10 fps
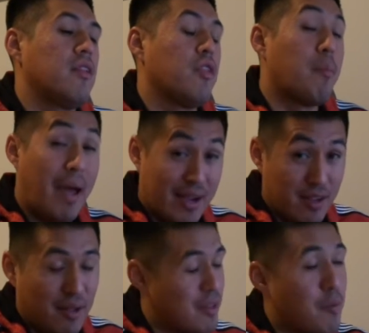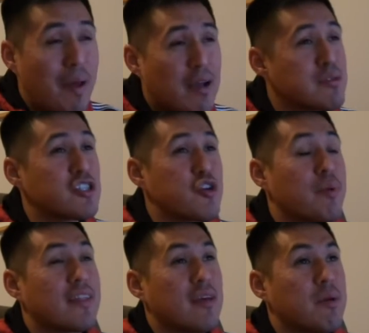backup. The backup is such a
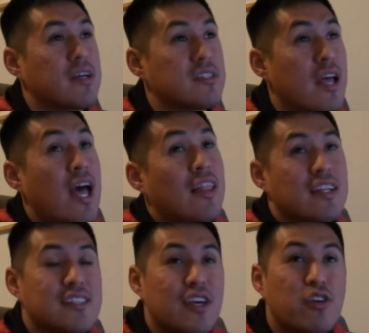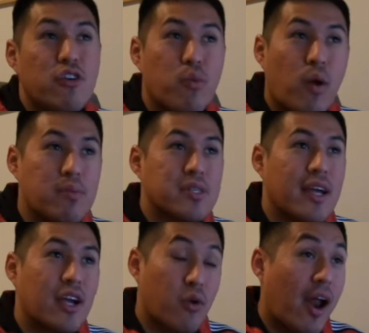big thing because let's say your
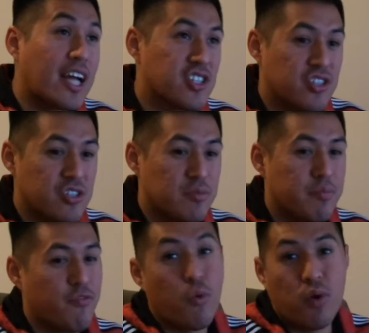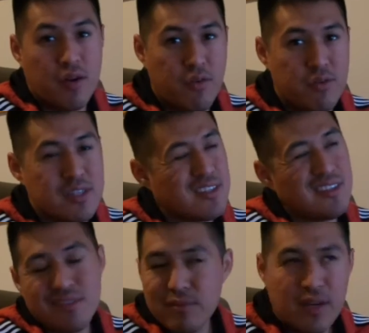website crashes for whatever
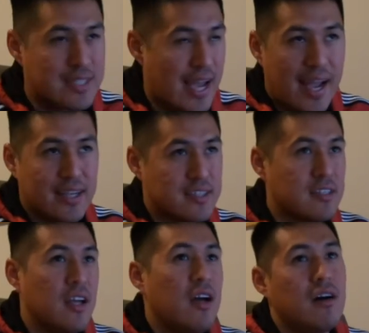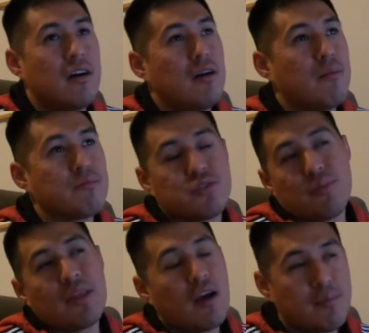reason, attacks,
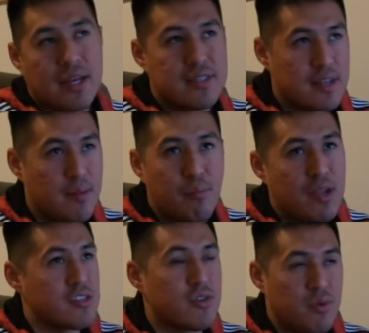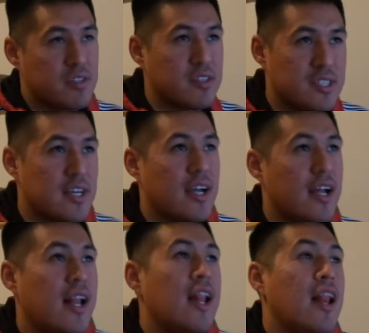something updates and it breaks the rest of the site.